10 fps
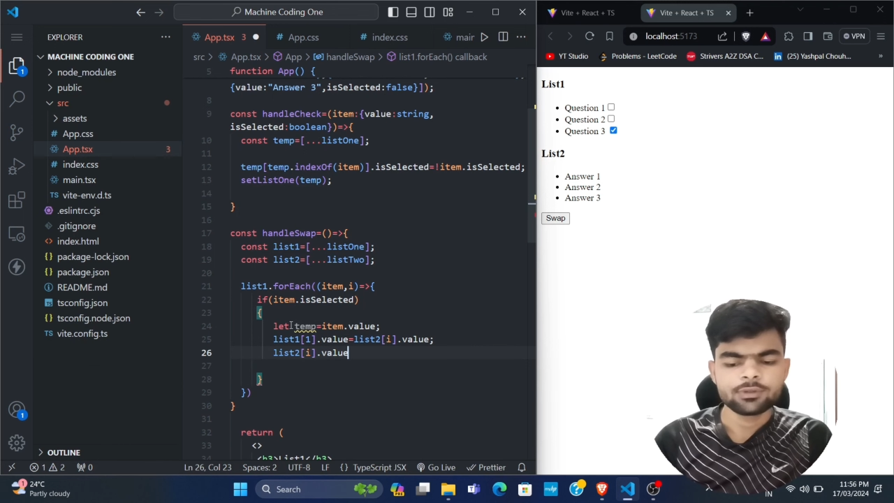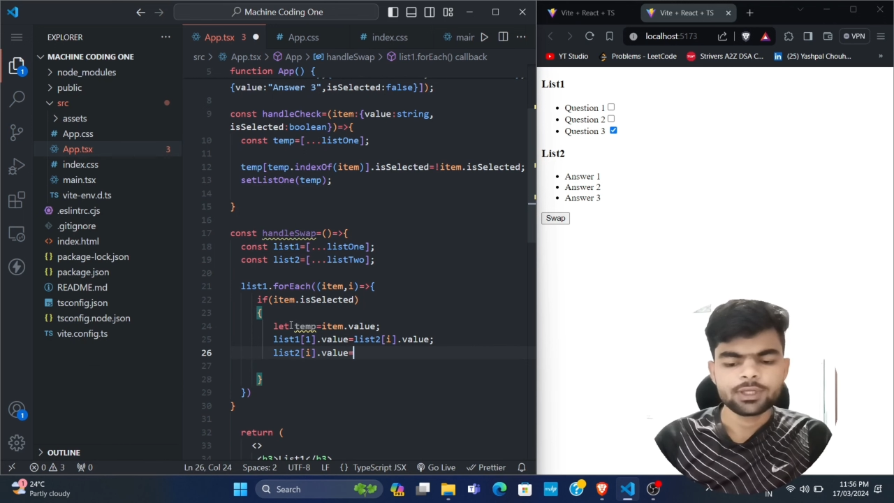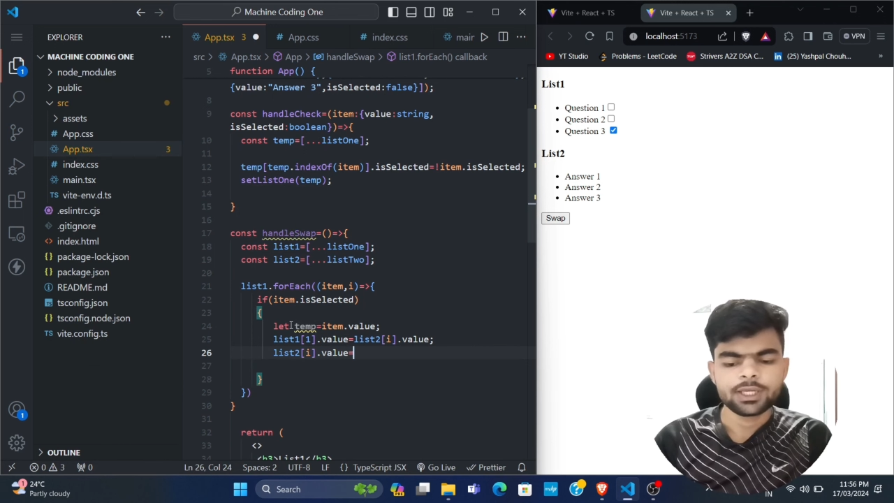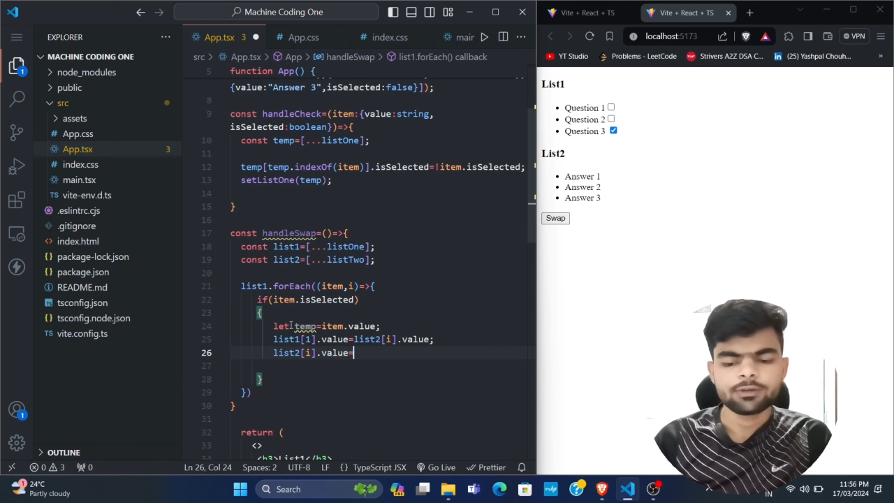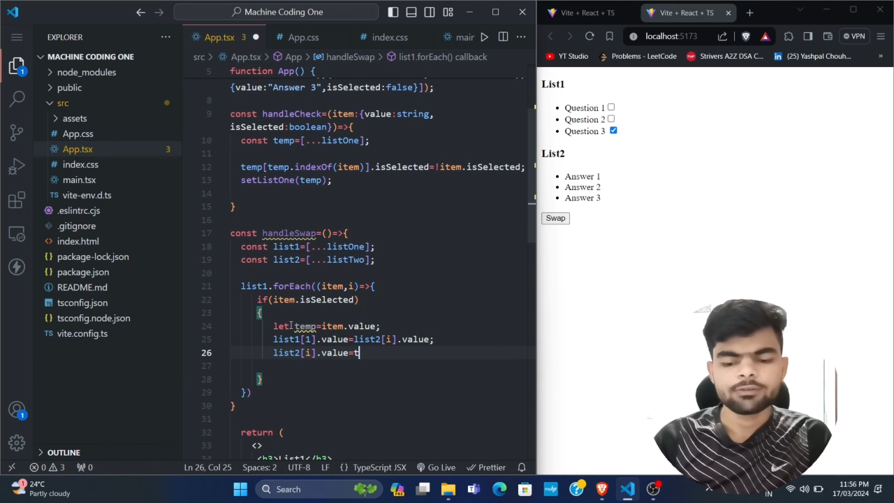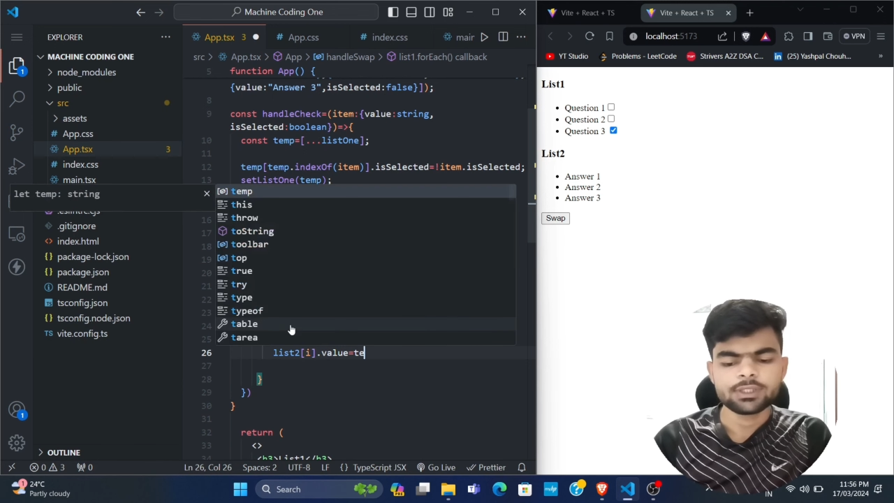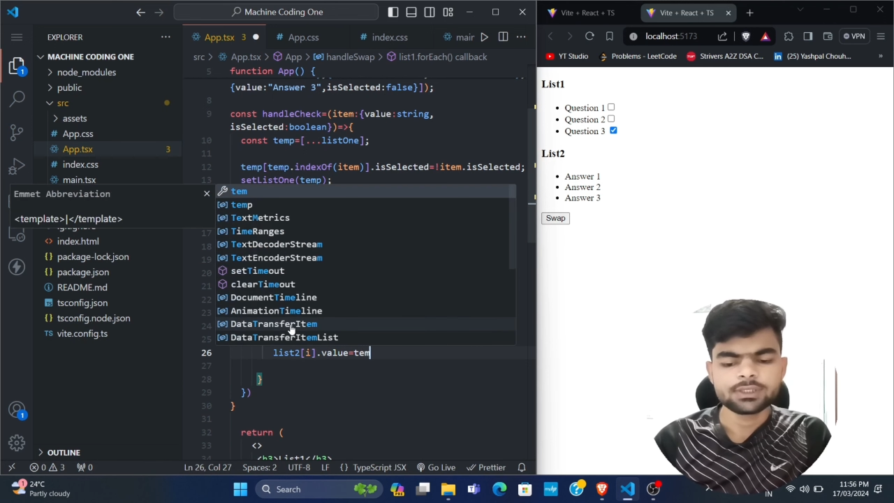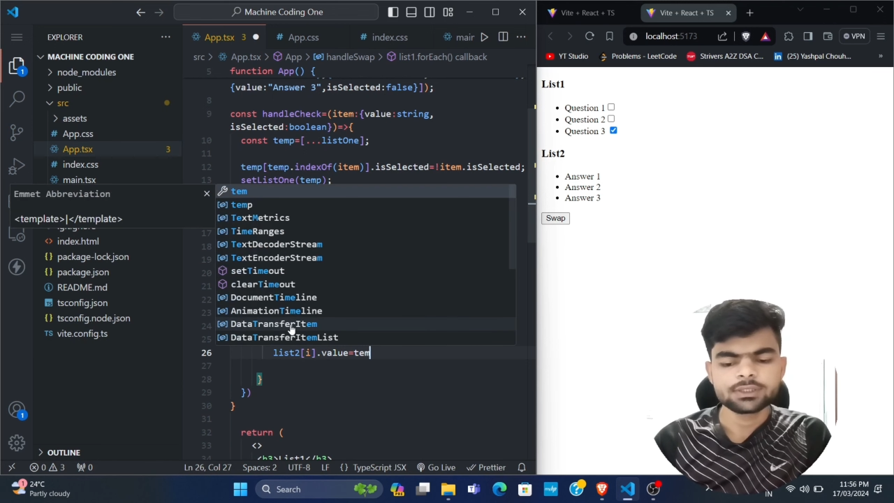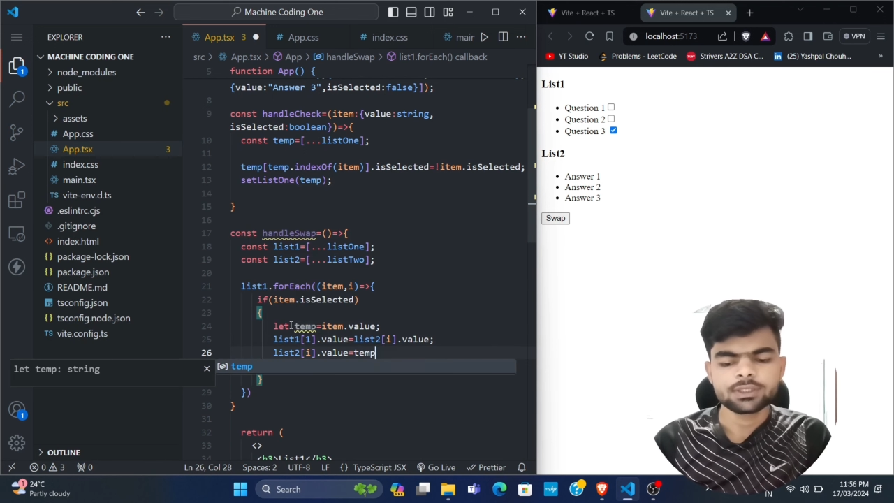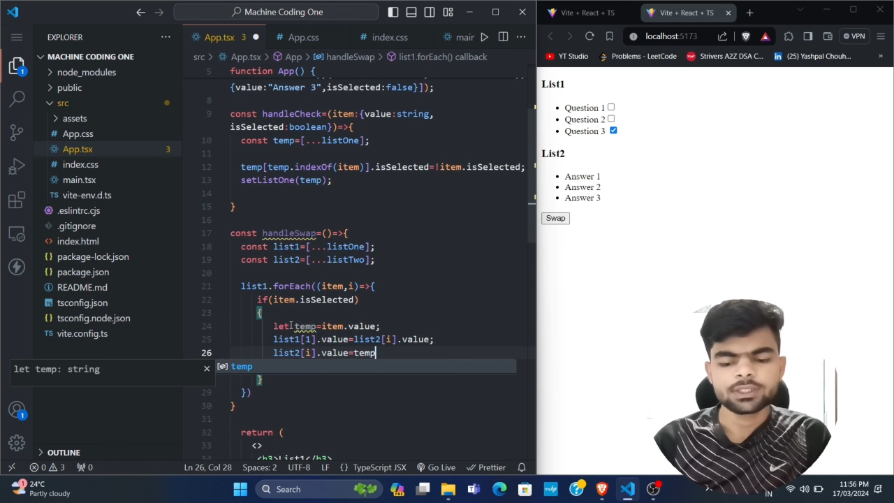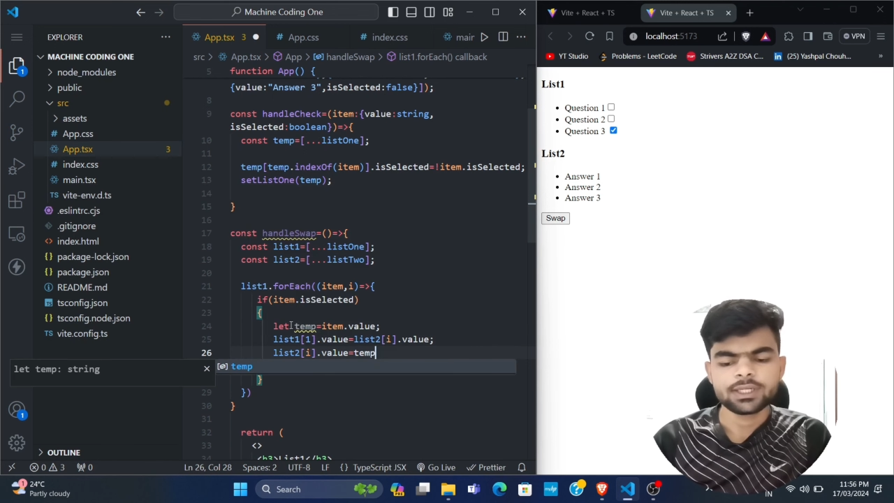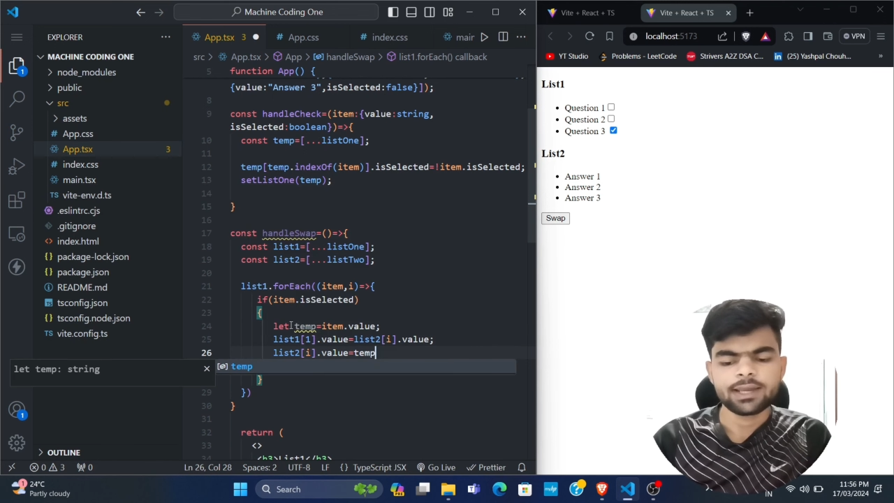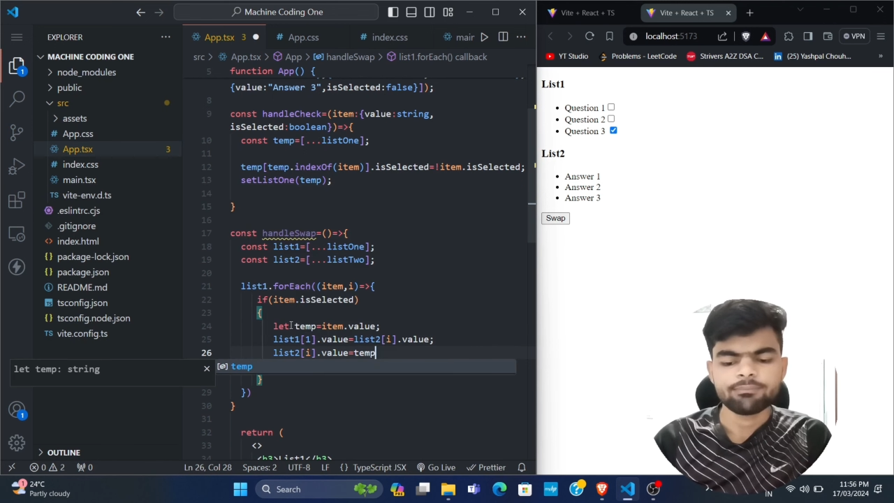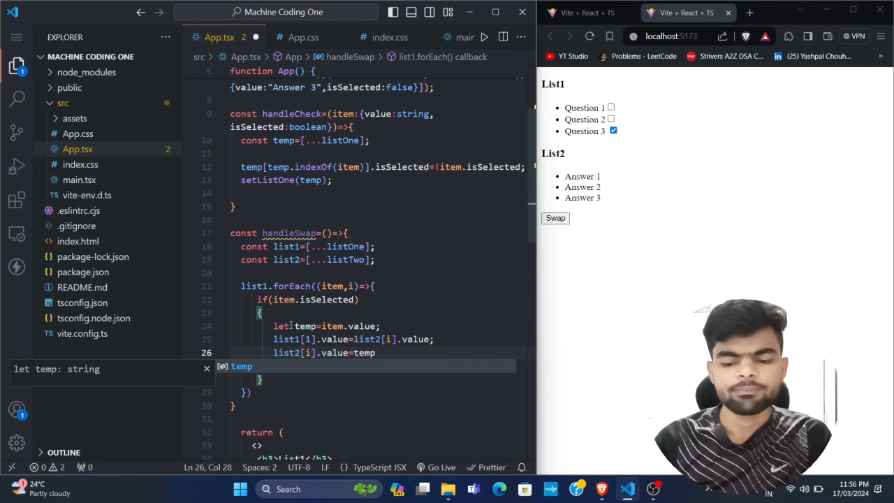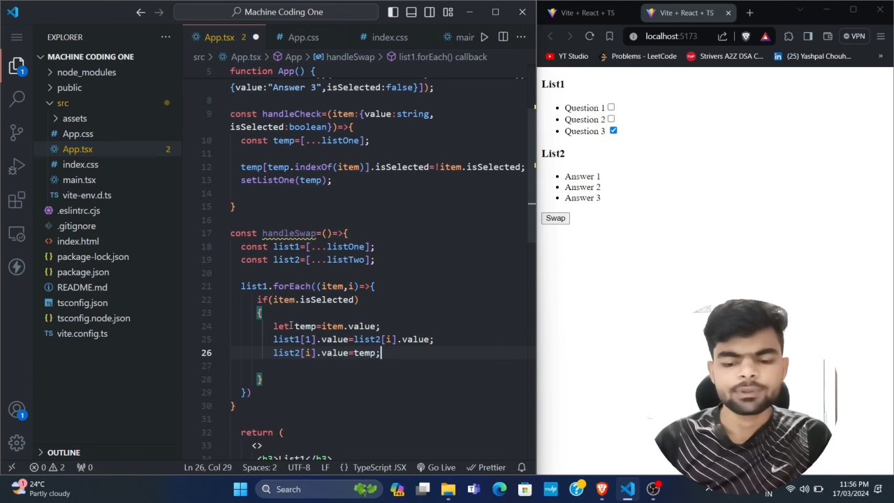equals 10,